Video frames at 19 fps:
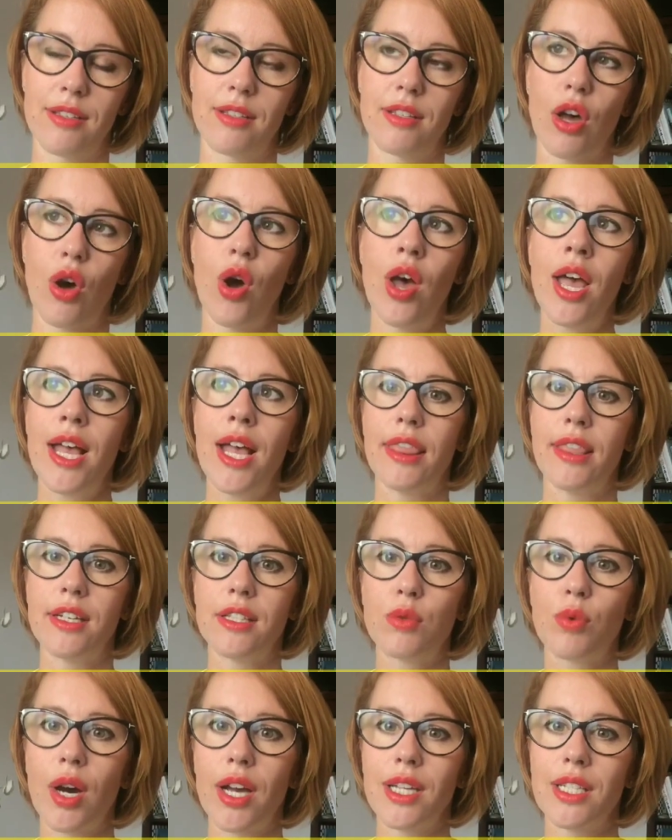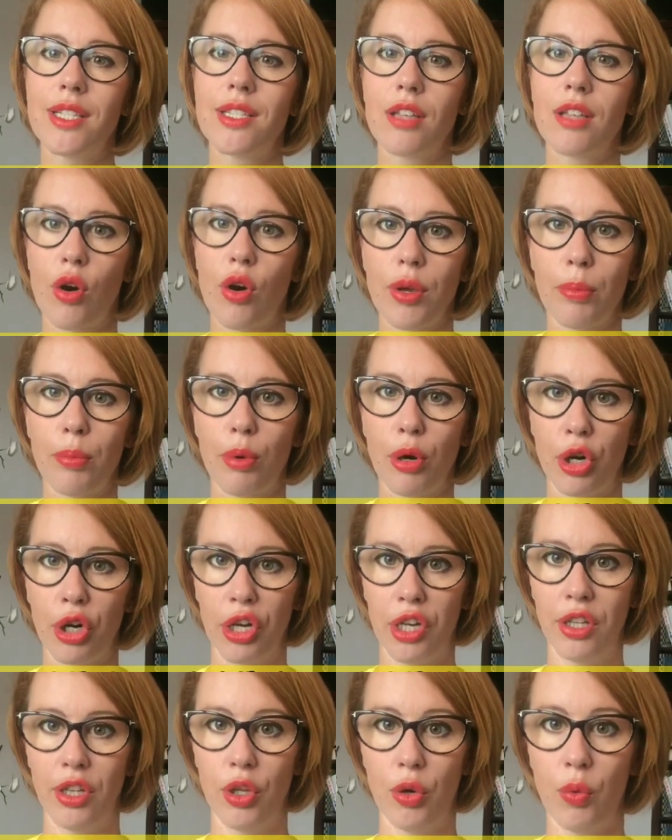And so that's why it's so
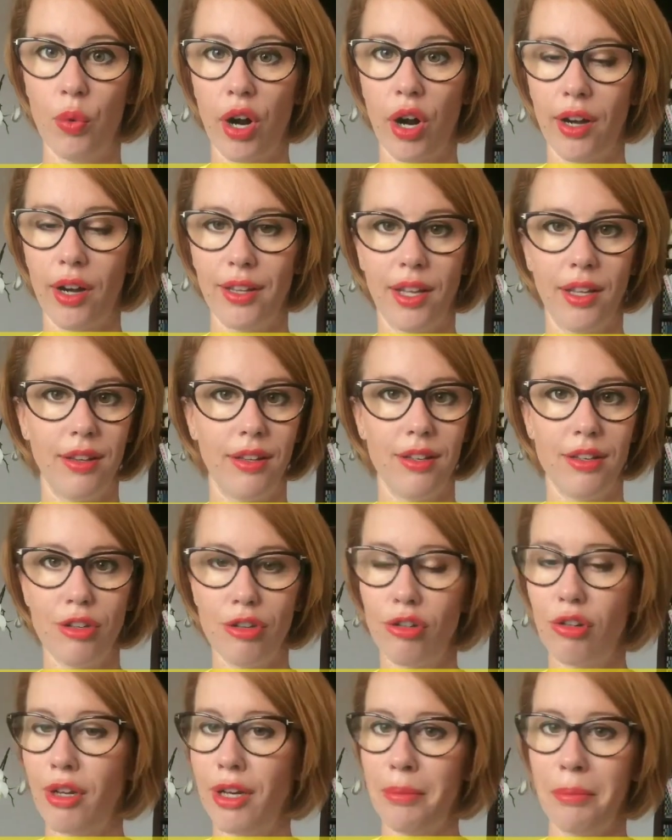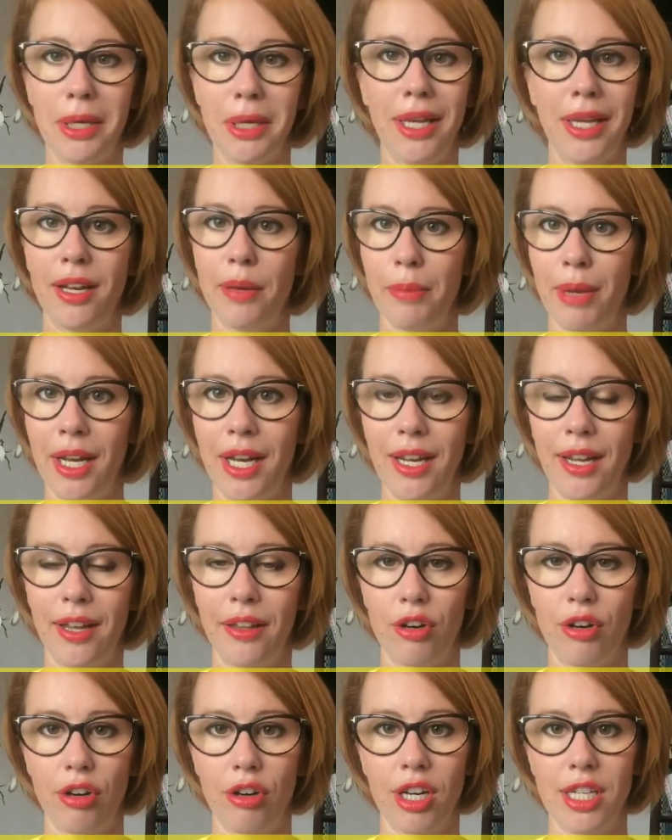important the work that you and me and many
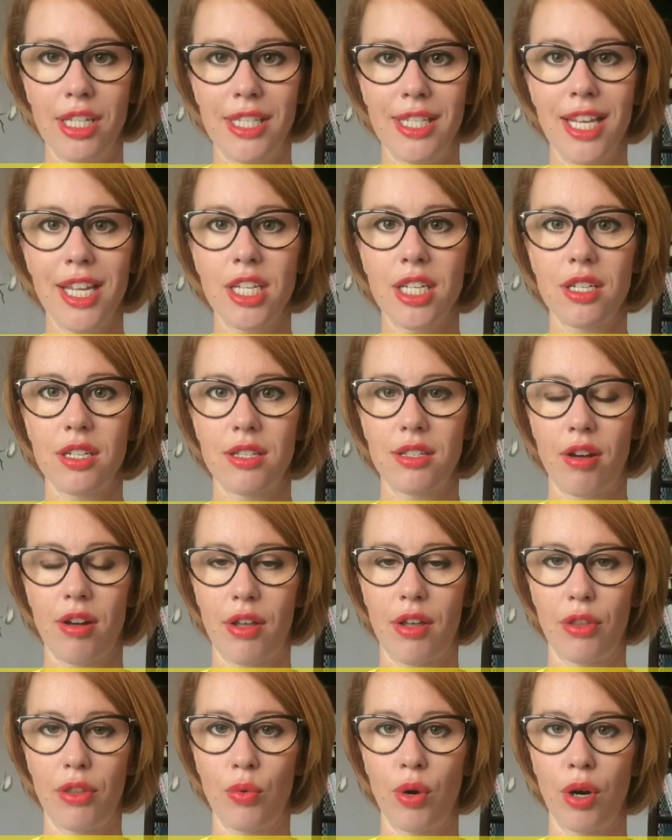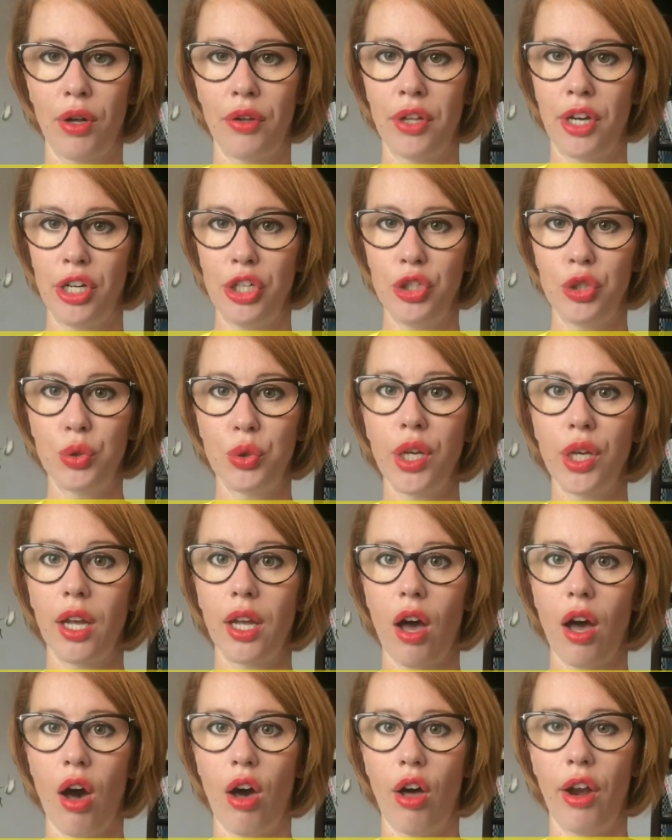other organizations around the world are
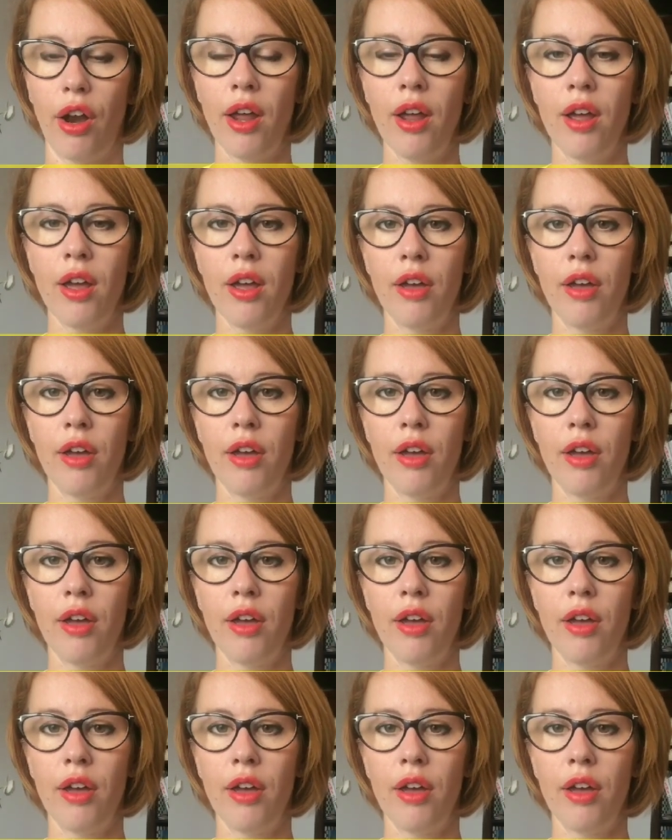doing on